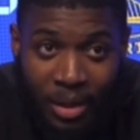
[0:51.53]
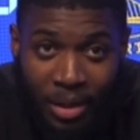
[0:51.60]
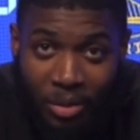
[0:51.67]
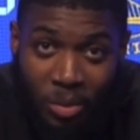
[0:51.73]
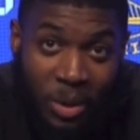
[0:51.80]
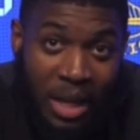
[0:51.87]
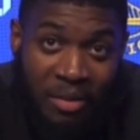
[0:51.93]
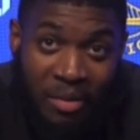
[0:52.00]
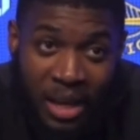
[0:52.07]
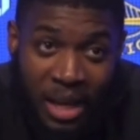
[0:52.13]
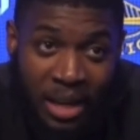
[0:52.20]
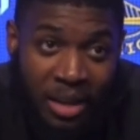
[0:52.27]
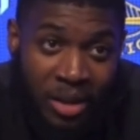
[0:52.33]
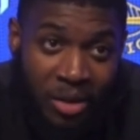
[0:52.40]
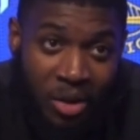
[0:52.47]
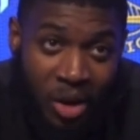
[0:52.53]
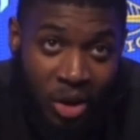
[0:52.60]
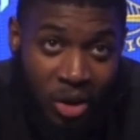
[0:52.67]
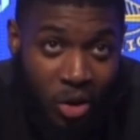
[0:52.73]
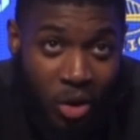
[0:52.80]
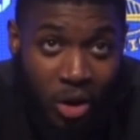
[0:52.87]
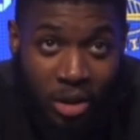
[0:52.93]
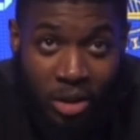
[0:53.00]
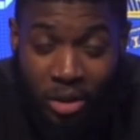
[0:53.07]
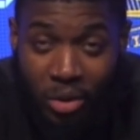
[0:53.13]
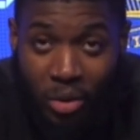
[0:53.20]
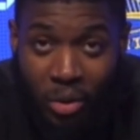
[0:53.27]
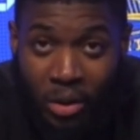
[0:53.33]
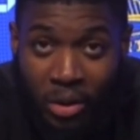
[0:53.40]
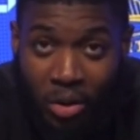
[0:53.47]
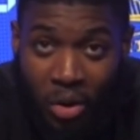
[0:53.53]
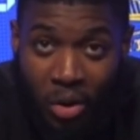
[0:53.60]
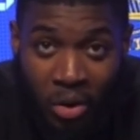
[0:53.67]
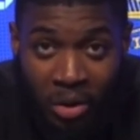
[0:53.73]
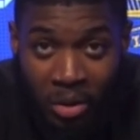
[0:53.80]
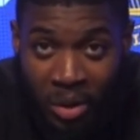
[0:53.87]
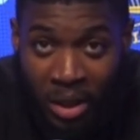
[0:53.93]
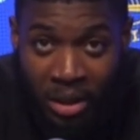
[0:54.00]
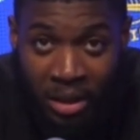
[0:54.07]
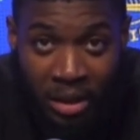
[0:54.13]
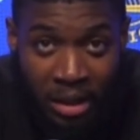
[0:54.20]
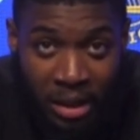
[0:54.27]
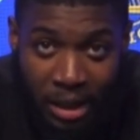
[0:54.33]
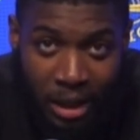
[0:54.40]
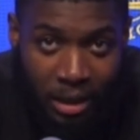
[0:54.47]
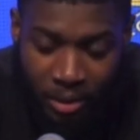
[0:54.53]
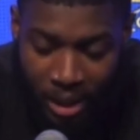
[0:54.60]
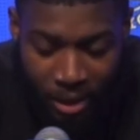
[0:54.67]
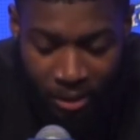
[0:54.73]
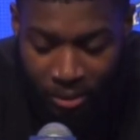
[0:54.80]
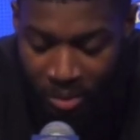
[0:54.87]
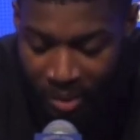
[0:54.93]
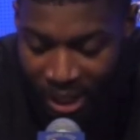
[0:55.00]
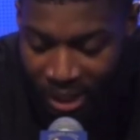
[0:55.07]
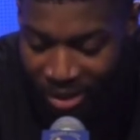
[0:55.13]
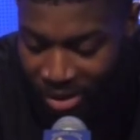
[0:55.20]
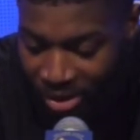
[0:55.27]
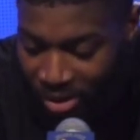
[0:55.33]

left-handed across the court on the money, like, hell of a pass.